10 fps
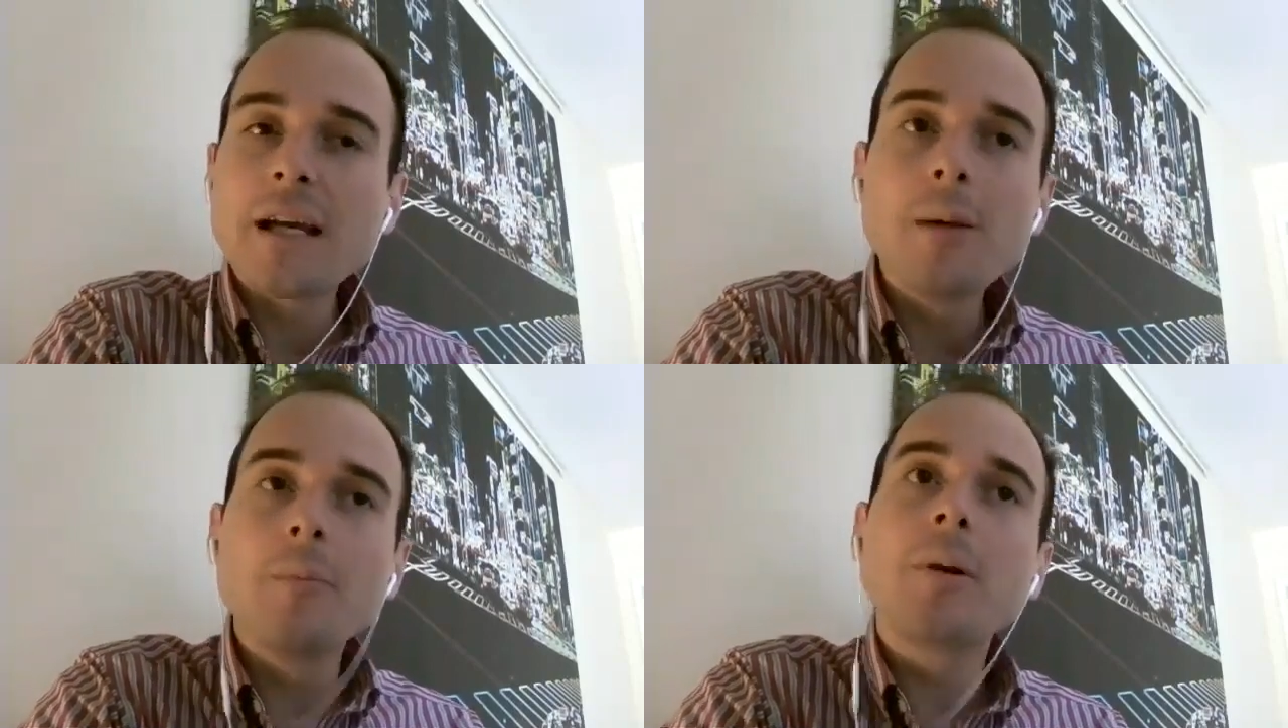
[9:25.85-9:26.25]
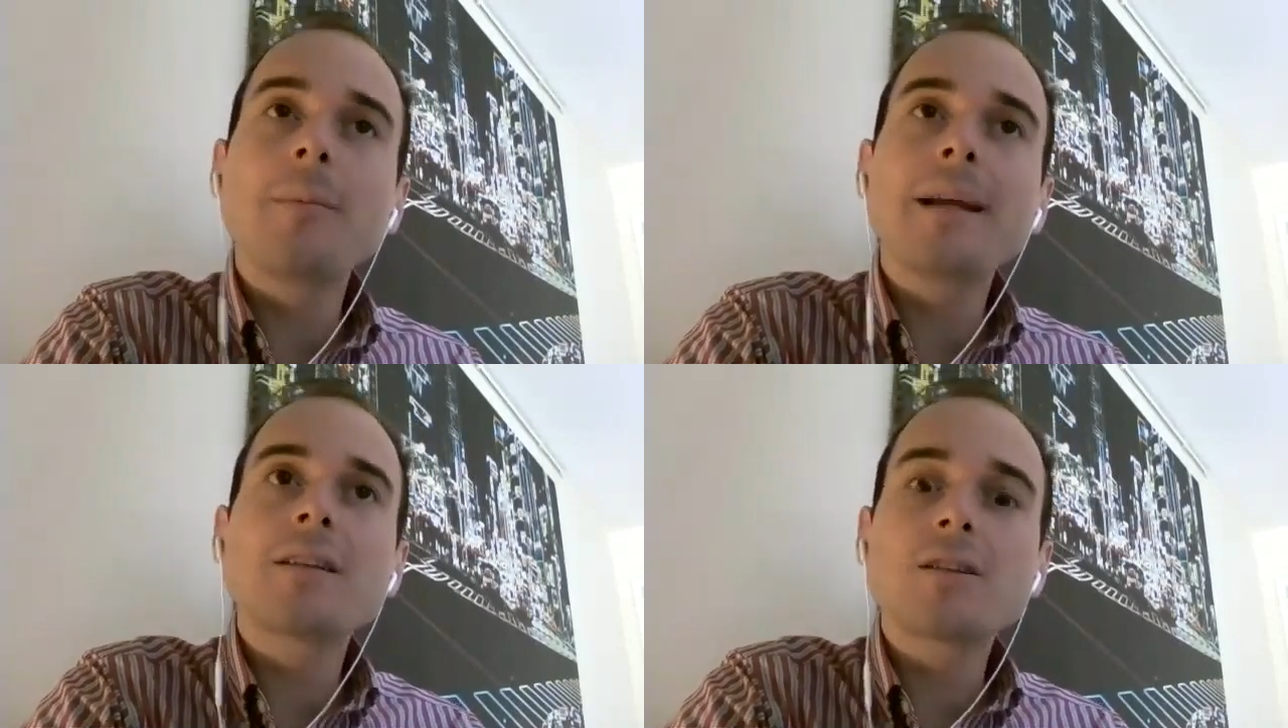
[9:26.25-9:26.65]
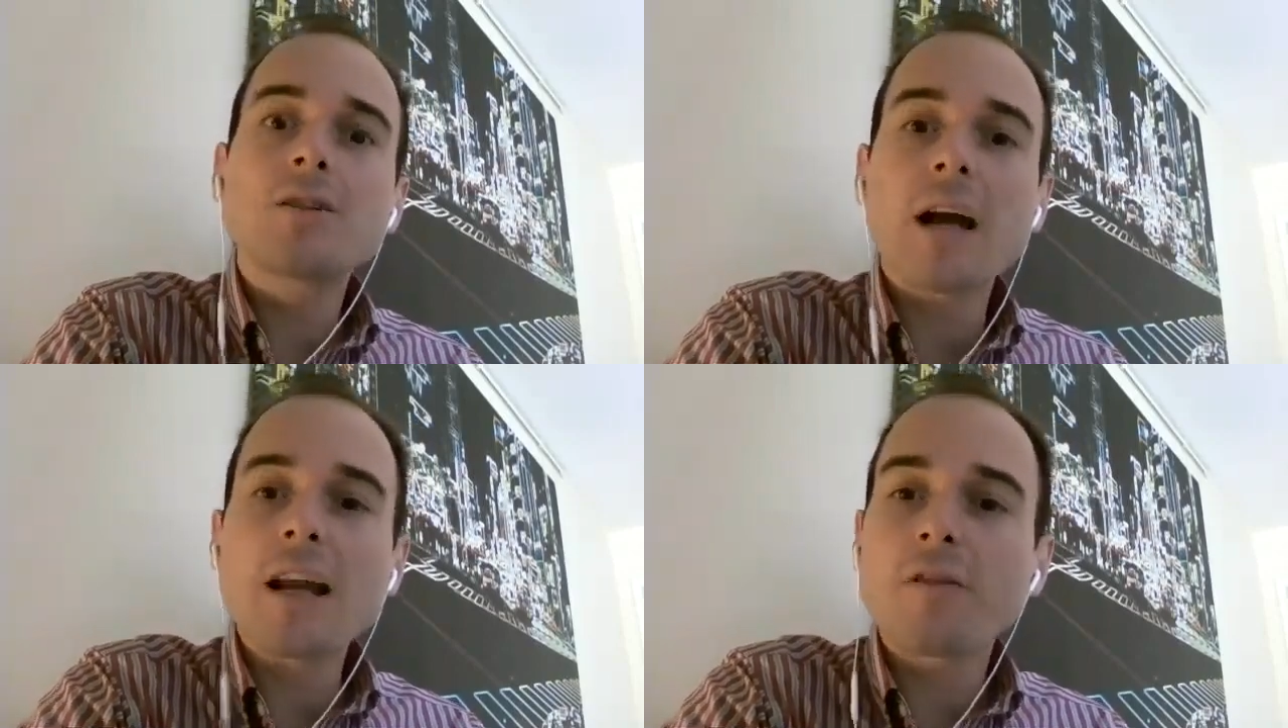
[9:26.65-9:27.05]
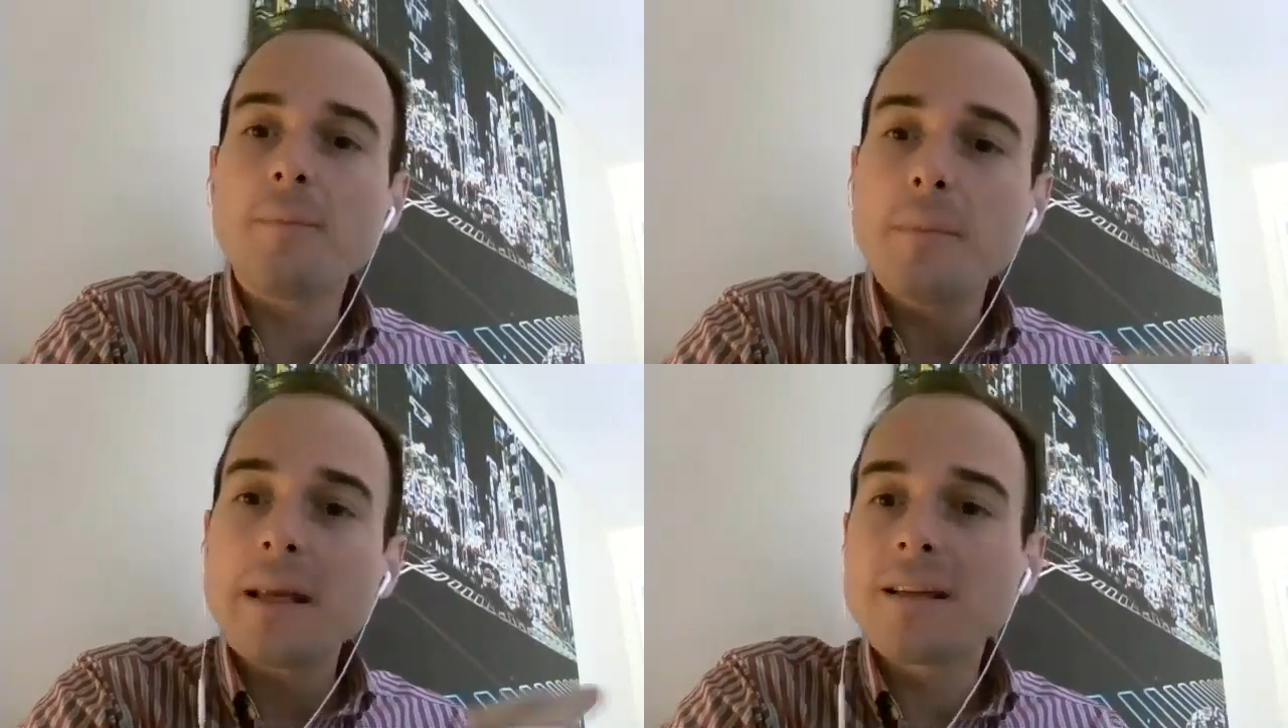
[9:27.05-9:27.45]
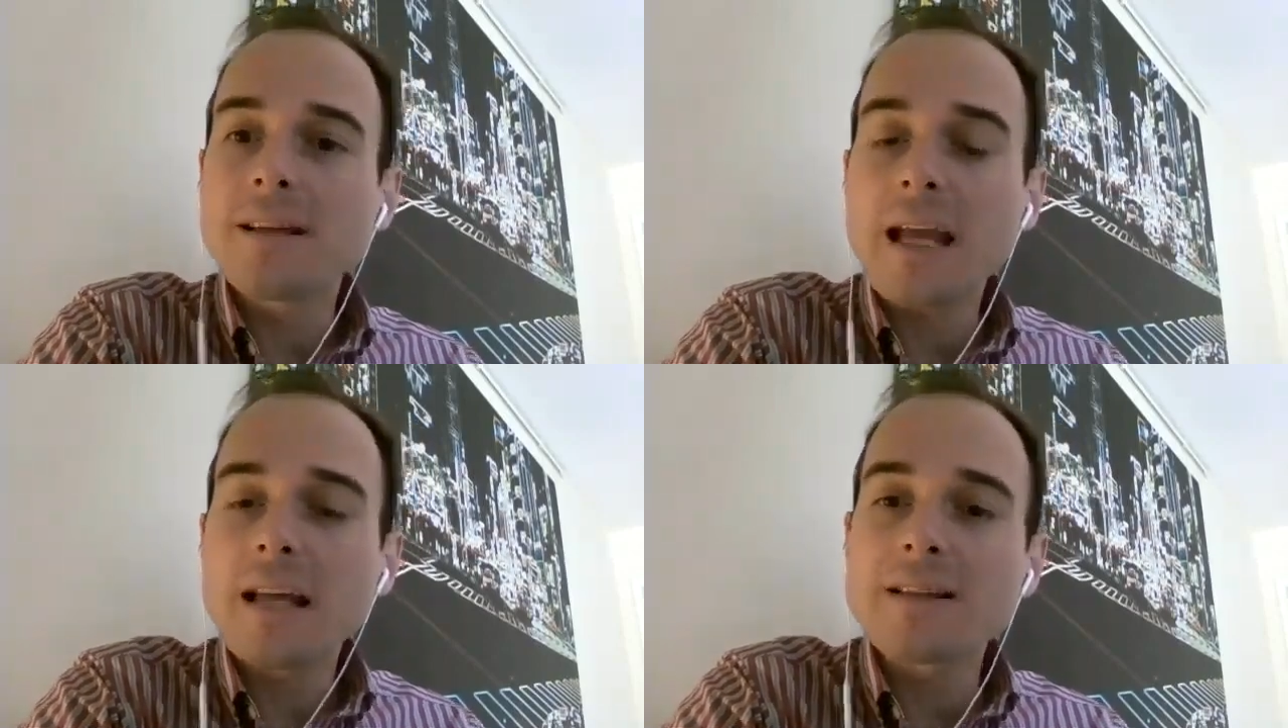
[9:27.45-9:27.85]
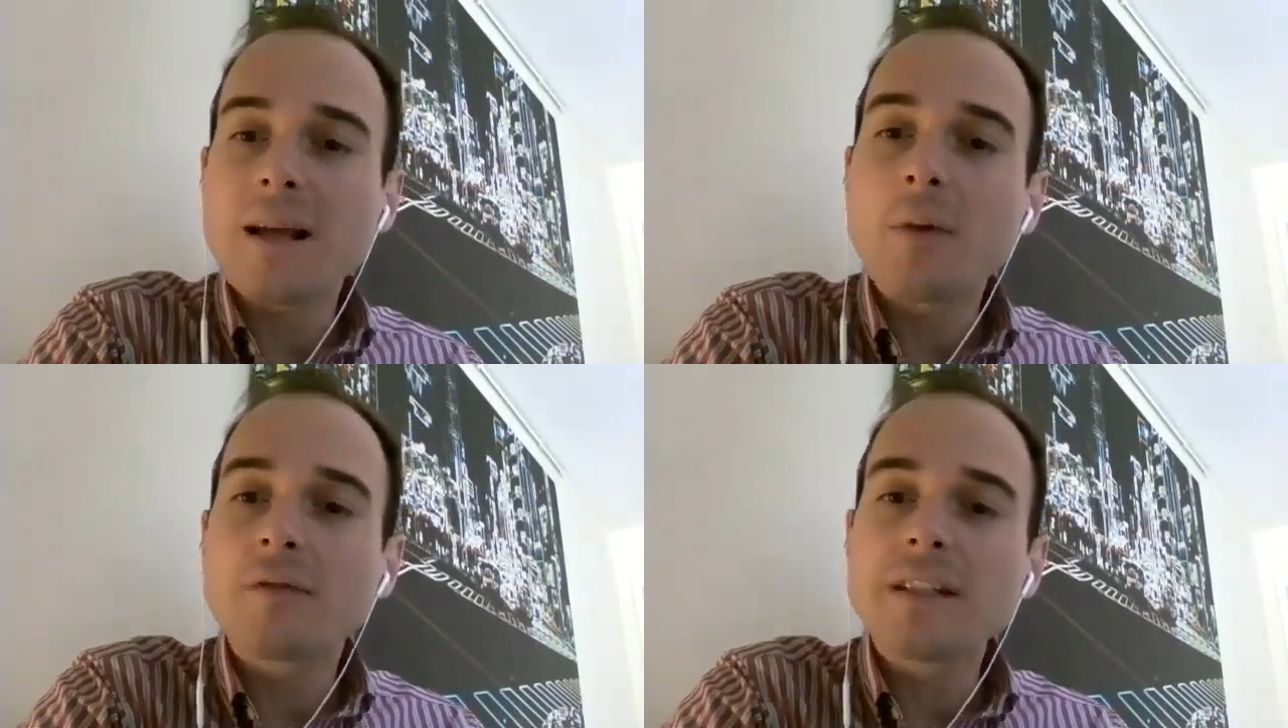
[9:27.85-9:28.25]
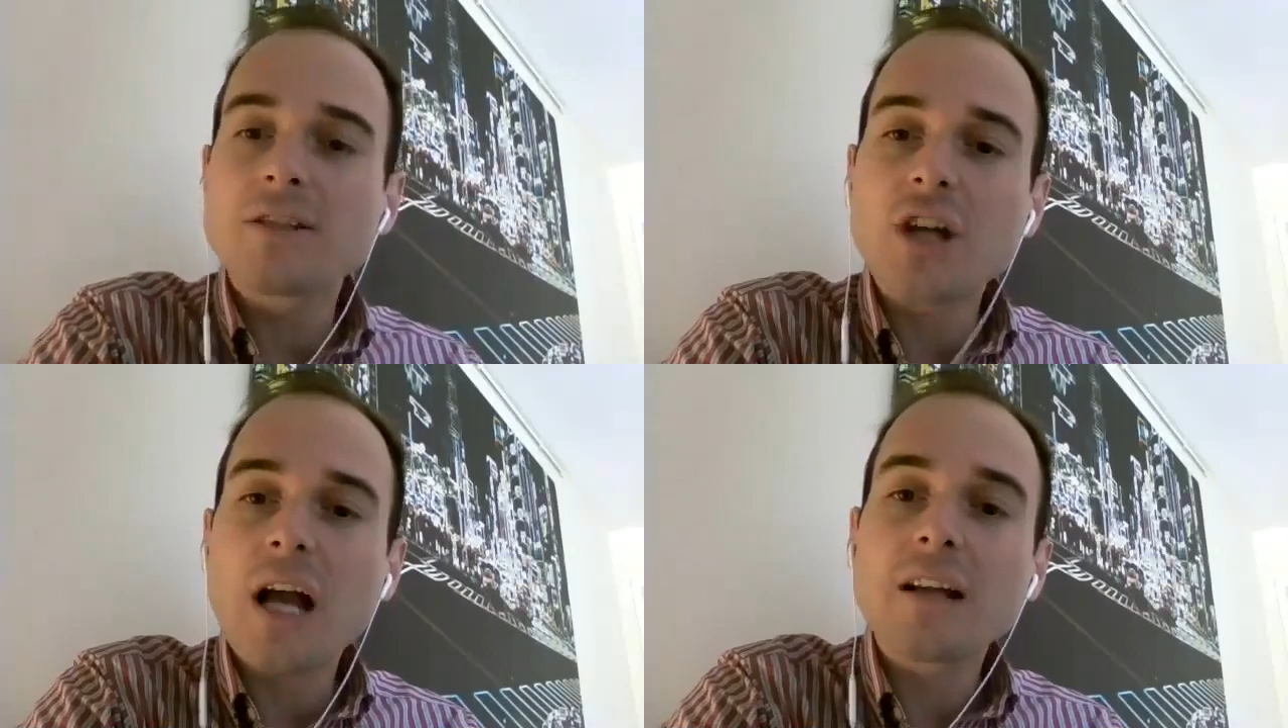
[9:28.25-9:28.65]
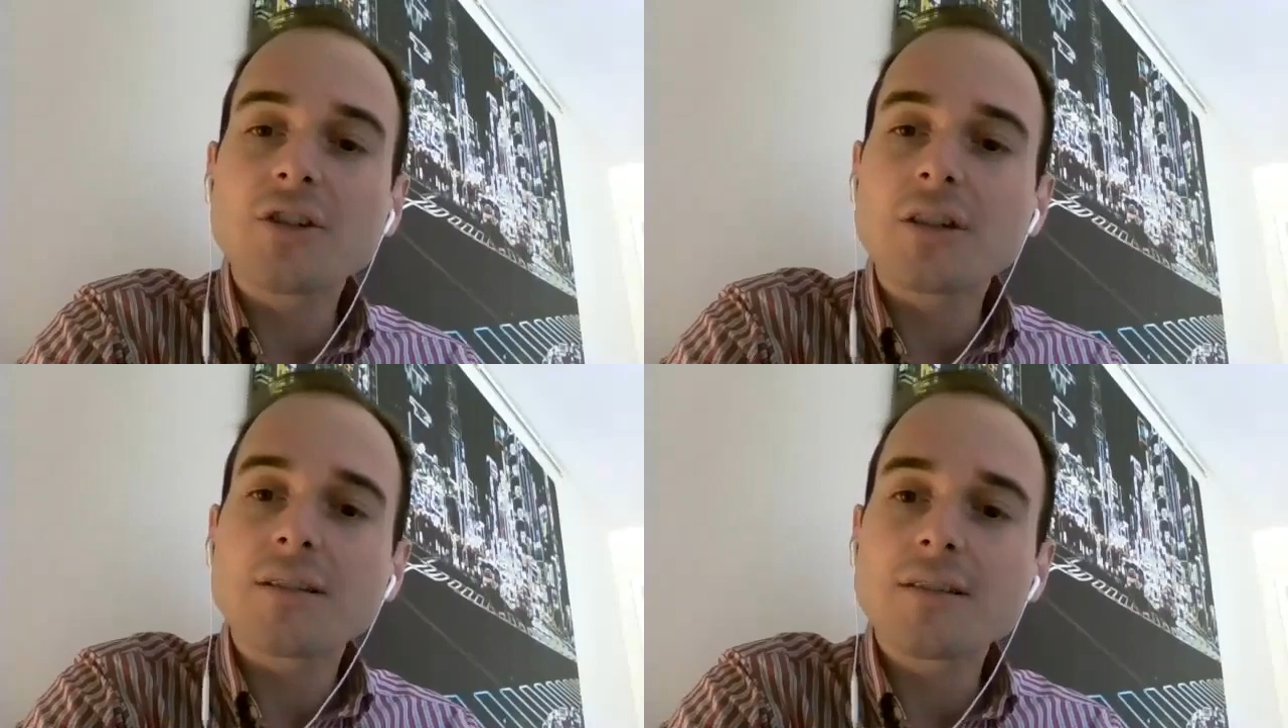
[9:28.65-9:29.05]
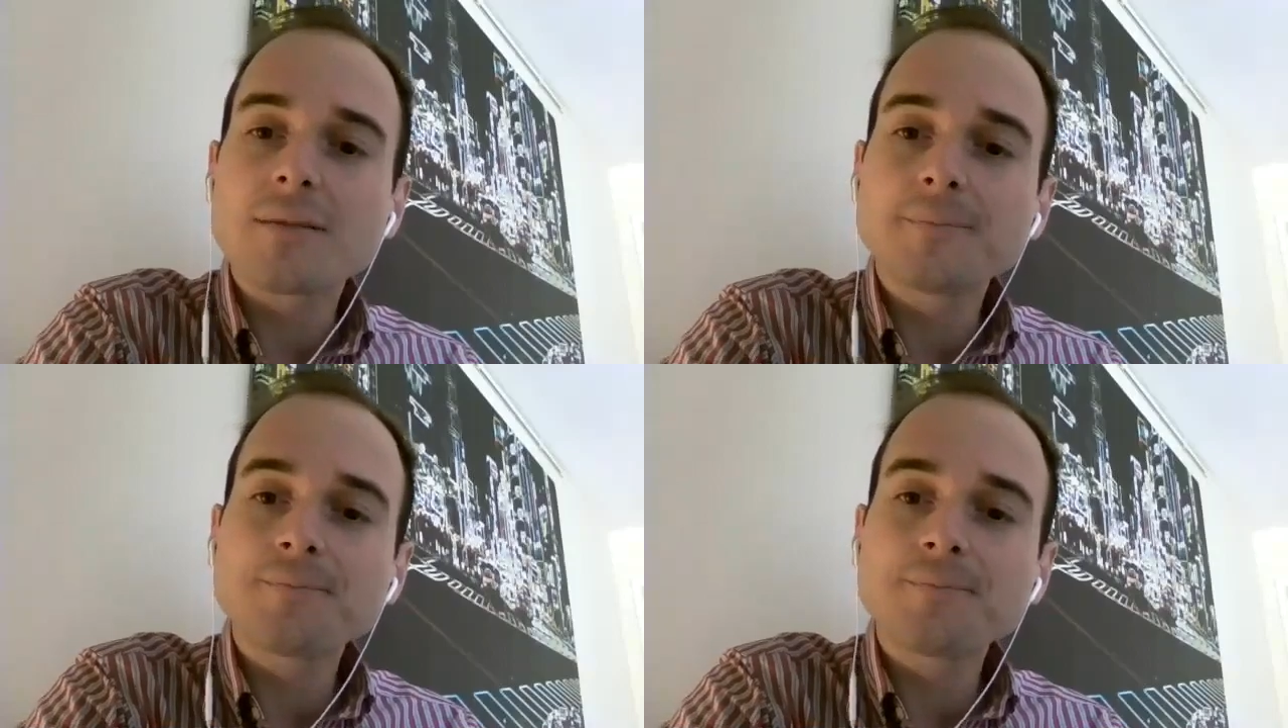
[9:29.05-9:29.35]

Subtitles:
implemented to kind of mitigate some of these challenges?